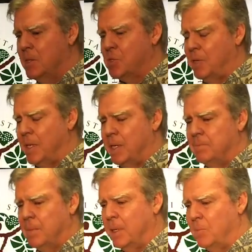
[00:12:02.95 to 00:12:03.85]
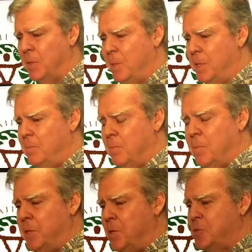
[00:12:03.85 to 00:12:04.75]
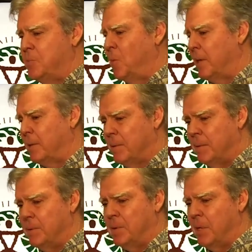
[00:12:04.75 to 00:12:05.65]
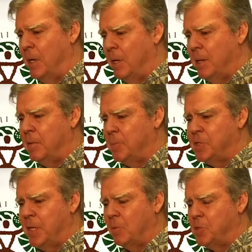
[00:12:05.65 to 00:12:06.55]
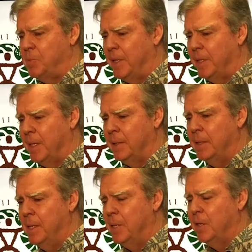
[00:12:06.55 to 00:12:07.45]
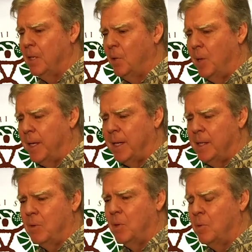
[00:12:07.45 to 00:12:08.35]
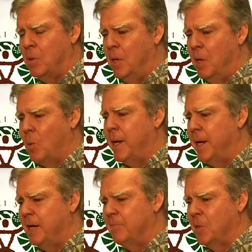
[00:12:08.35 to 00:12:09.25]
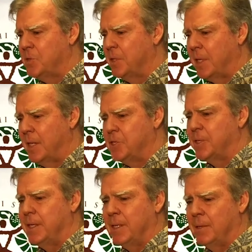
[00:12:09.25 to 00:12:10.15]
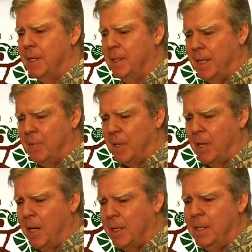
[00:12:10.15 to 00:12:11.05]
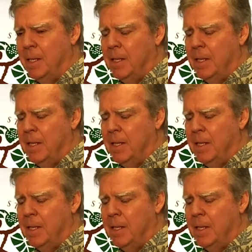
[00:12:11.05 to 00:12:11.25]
So we do support 100% what's being done here in Hawaii. I think we're way ahead of most of the country in that regard.